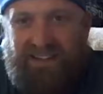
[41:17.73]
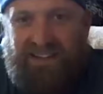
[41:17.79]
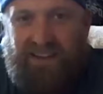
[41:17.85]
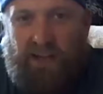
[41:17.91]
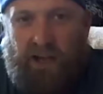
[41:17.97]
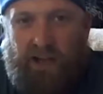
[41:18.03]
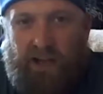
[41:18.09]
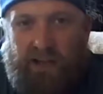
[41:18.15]

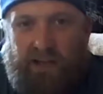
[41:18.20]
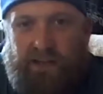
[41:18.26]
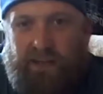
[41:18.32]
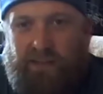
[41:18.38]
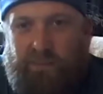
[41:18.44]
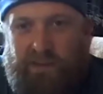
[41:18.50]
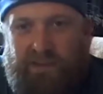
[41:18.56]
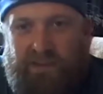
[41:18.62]
I didn't
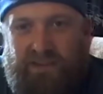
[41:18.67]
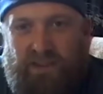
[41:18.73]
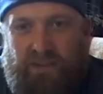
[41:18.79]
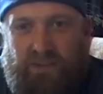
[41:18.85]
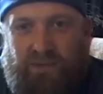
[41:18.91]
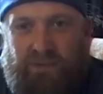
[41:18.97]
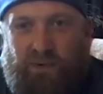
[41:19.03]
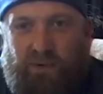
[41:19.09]
give
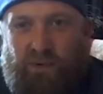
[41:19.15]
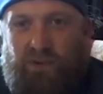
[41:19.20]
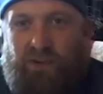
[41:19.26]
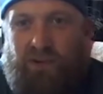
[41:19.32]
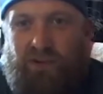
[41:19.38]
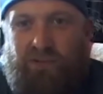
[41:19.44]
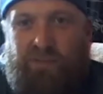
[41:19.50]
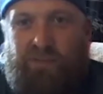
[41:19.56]
myself a full
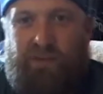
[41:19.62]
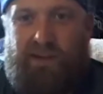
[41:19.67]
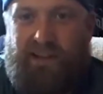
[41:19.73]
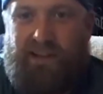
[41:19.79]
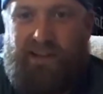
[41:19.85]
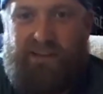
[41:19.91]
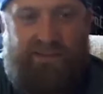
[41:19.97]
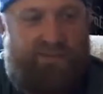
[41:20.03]
dose, but I
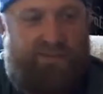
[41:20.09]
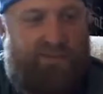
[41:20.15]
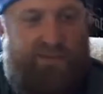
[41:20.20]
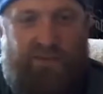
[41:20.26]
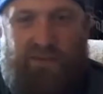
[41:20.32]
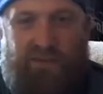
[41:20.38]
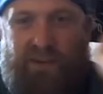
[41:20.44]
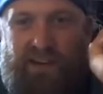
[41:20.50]
got some
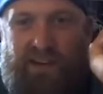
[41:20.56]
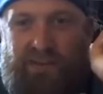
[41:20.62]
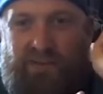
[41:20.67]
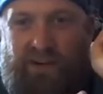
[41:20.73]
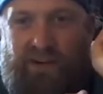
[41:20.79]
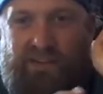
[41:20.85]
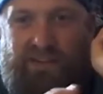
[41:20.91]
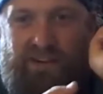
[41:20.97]
foot vax
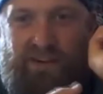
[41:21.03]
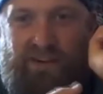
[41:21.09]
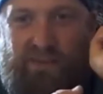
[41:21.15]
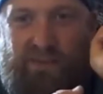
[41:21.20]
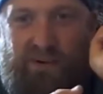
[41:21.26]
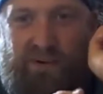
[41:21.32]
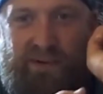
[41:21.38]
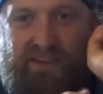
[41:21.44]
right there
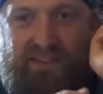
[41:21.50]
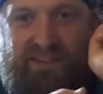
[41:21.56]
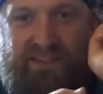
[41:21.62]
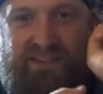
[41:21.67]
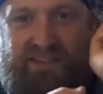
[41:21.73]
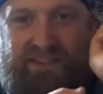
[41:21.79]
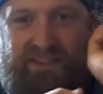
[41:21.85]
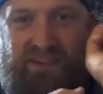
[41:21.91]
on my wrist.